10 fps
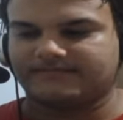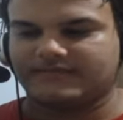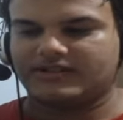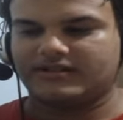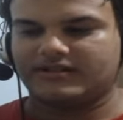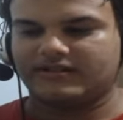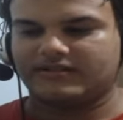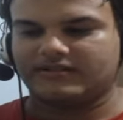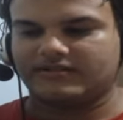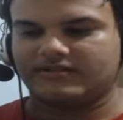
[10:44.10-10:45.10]
she
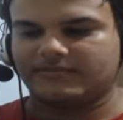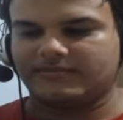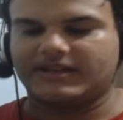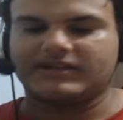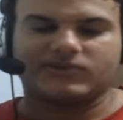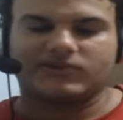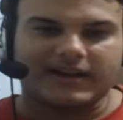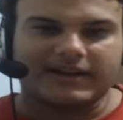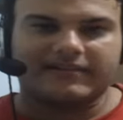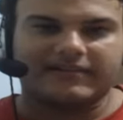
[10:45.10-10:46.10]
begins to
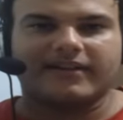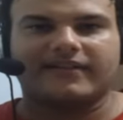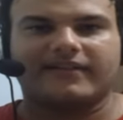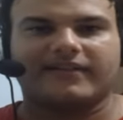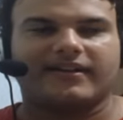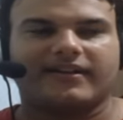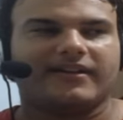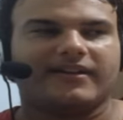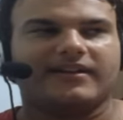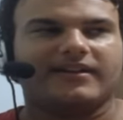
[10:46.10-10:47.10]
like them
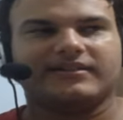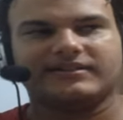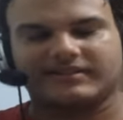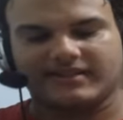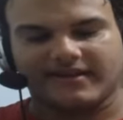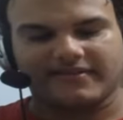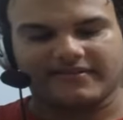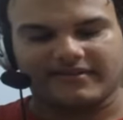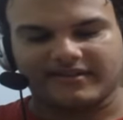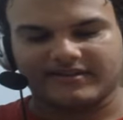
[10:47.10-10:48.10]
and
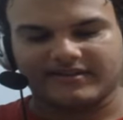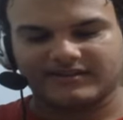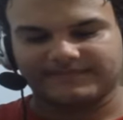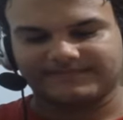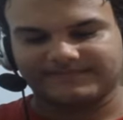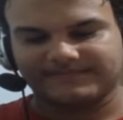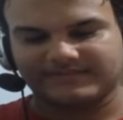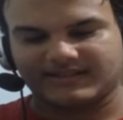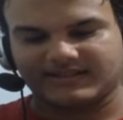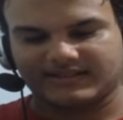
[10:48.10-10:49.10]
understand them, so
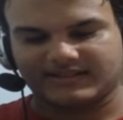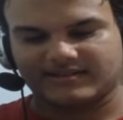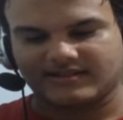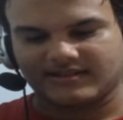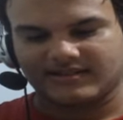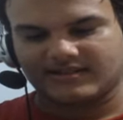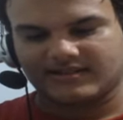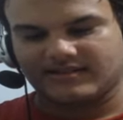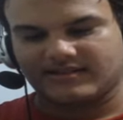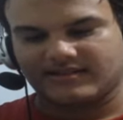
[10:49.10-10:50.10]
that's
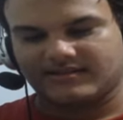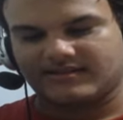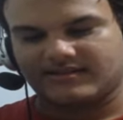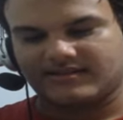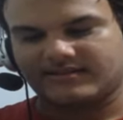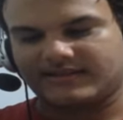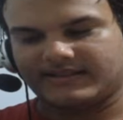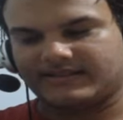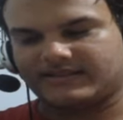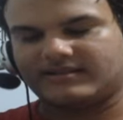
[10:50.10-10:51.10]

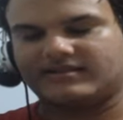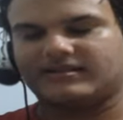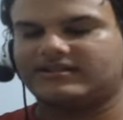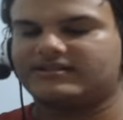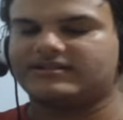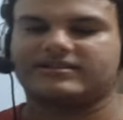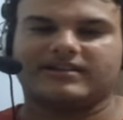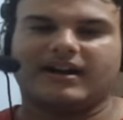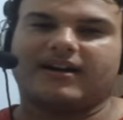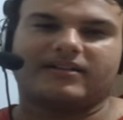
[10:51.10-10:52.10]
that's such
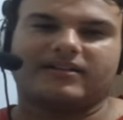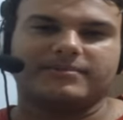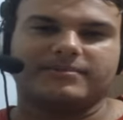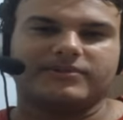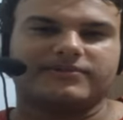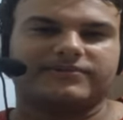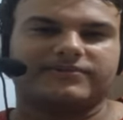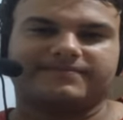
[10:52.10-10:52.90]
a hard move.